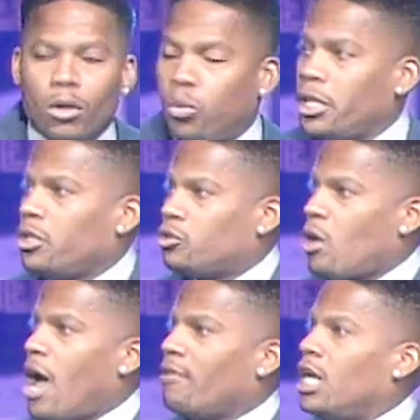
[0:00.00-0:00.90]
What are you
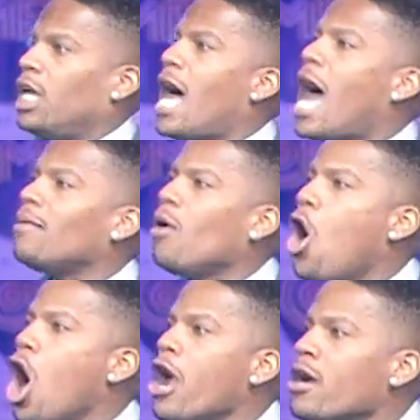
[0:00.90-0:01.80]
driving, a
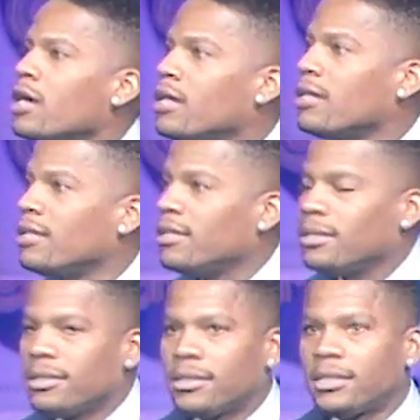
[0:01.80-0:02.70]
lawnmower?
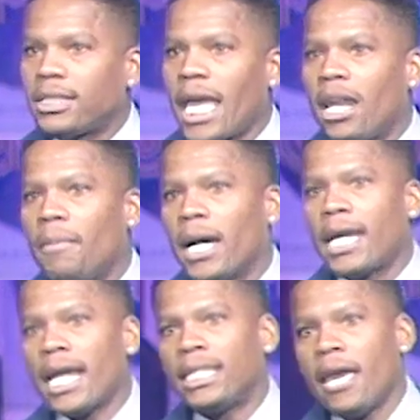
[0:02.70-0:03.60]
Stay out of my
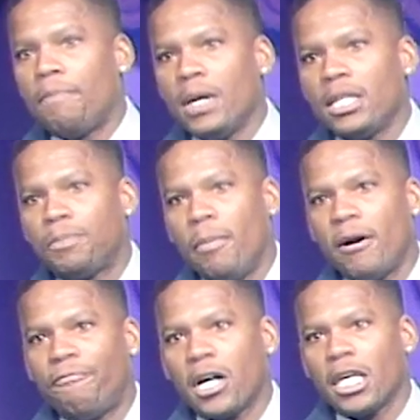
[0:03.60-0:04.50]
goddamn business, put my
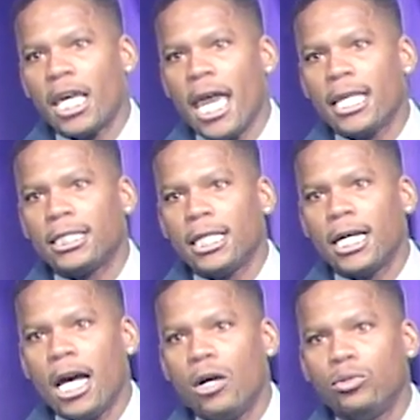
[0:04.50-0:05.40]
fucking gas in the
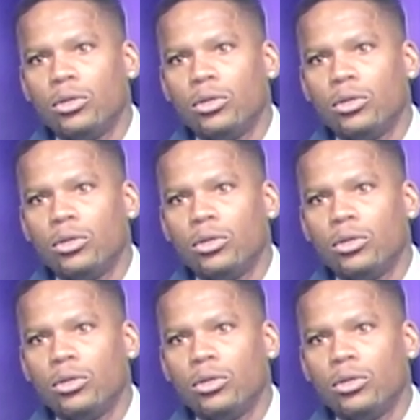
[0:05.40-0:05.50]
car.